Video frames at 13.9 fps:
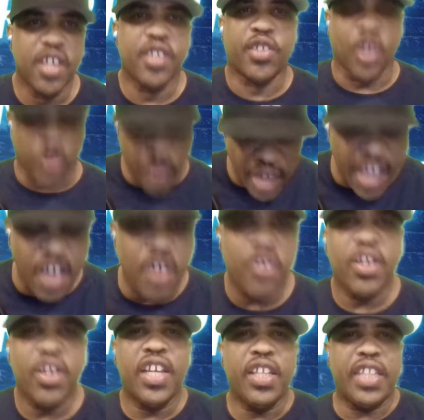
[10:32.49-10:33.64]
So
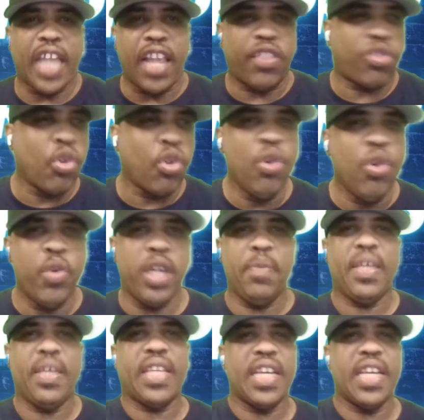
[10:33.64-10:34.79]
now they threw with him
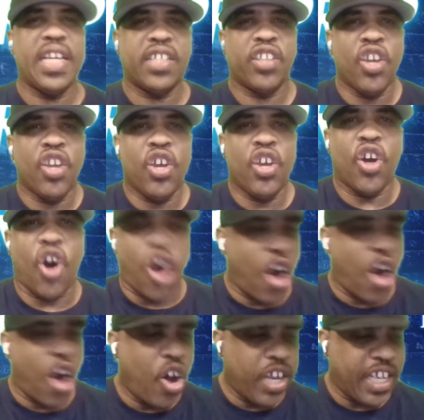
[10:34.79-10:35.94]
because
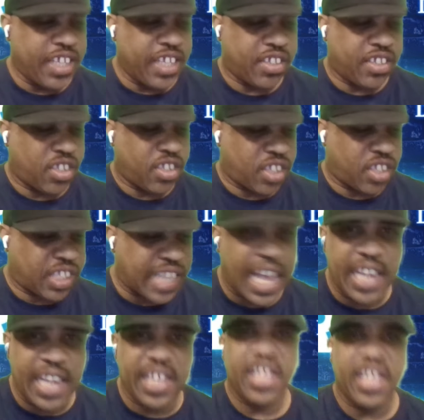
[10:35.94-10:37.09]
all his
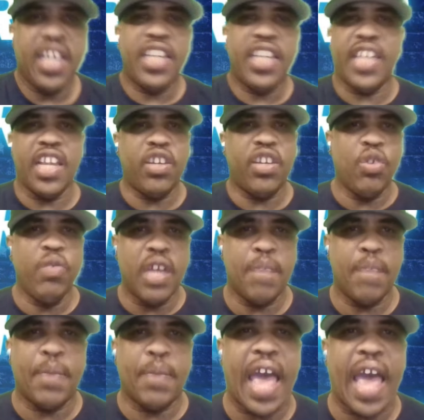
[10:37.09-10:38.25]
talent didn't do
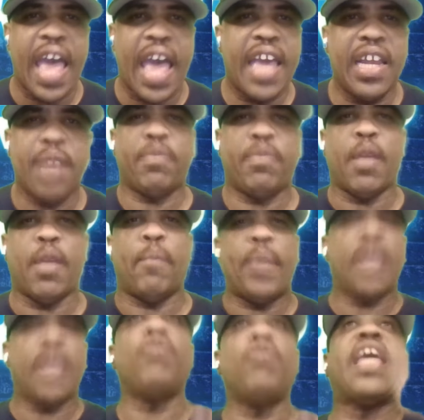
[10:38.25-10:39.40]
nothing but add up to
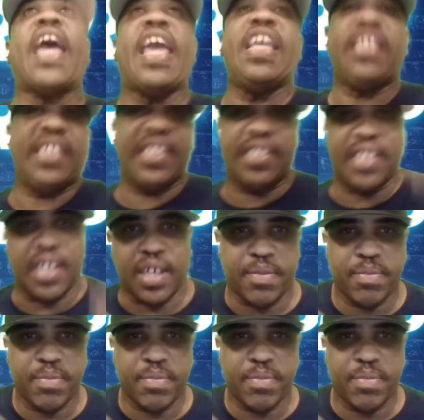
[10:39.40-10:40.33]
build cases up.